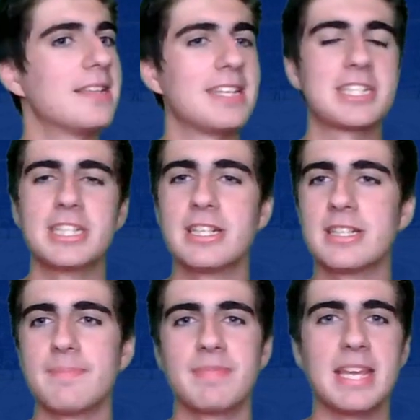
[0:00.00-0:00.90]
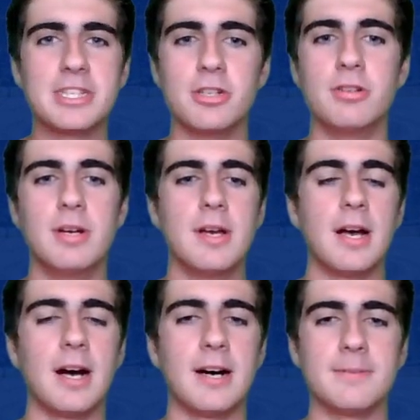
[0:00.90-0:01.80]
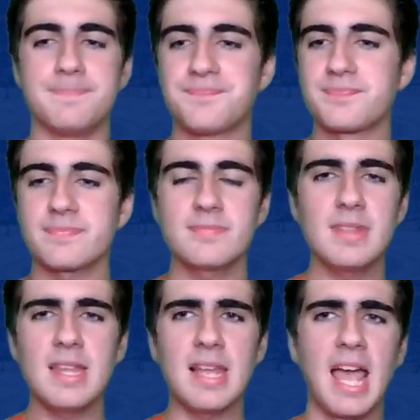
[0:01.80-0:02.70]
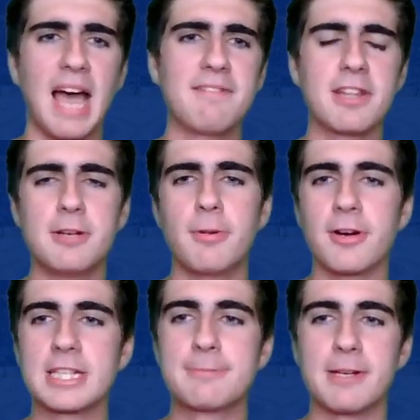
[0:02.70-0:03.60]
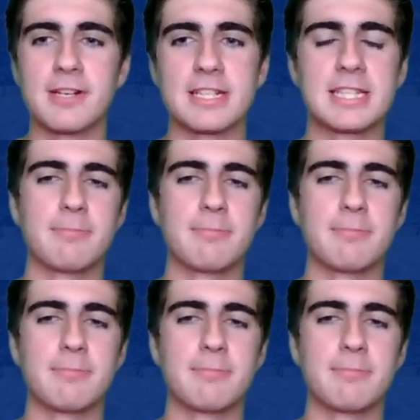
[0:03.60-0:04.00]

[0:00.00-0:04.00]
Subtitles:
This year, they do have a little more experience.